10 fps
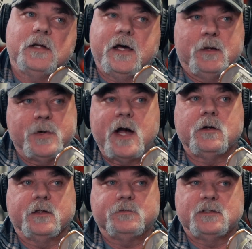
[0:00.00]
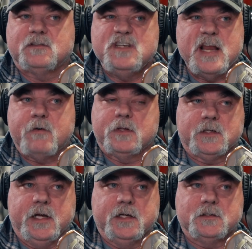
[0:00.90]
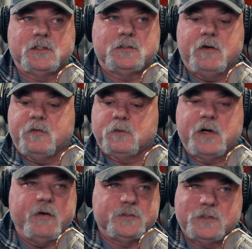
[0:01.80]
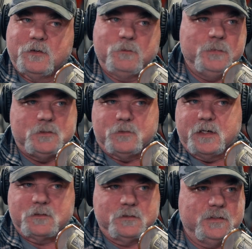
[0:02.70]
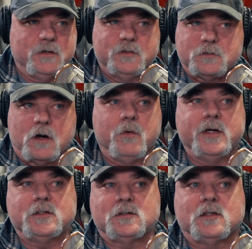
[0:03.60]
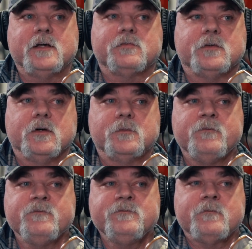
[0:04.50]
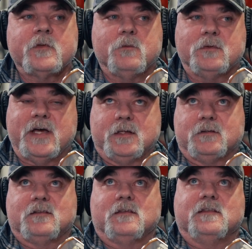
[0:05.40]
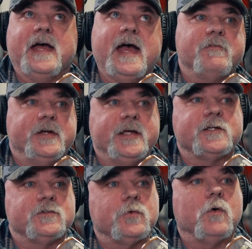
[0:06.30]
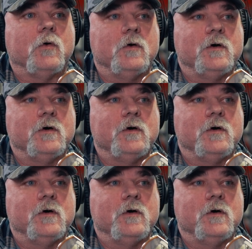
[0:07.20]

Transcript: not in powerlifting. It's never the case. It's never the ref. It's never the meet director. It's never. It's always the lifter. Yeah. Like they have any control.